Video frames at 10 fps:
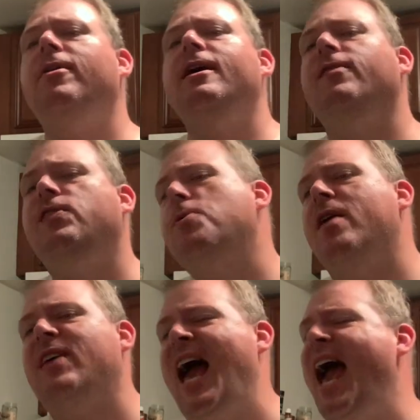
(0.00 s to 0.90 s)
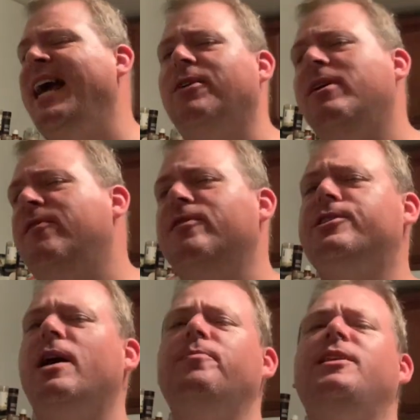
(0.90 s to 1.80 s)
if you have a hankering for
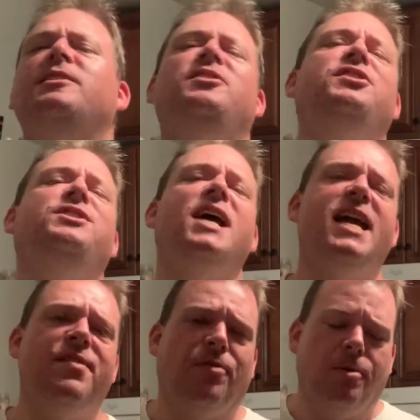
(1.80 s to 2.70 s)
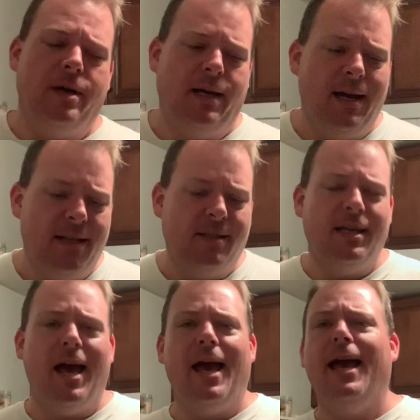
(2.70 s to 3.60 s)
something savory and
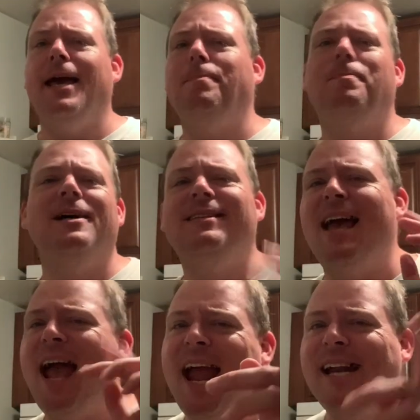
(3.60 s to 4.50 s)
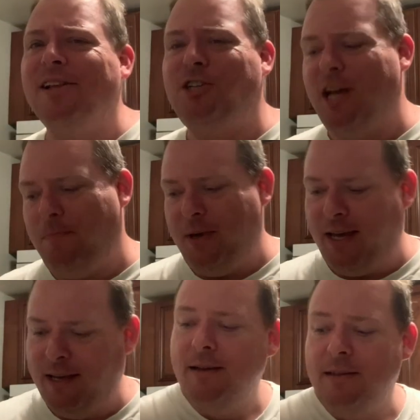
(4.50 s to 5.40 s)
say potato
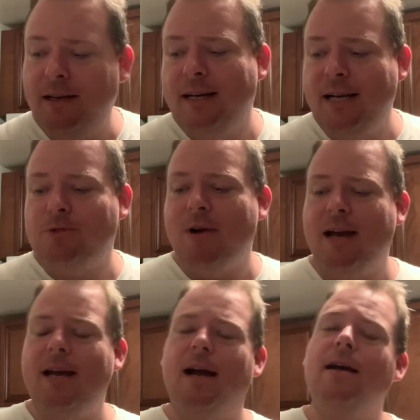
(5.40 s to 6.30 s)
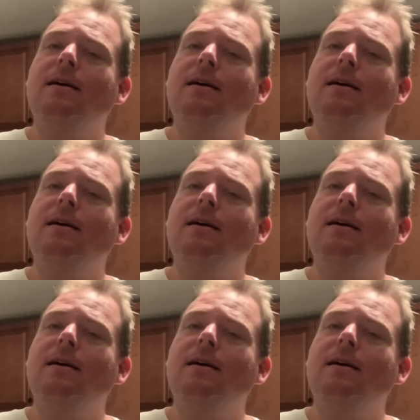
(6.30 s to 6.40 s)
chippy, look at this right here.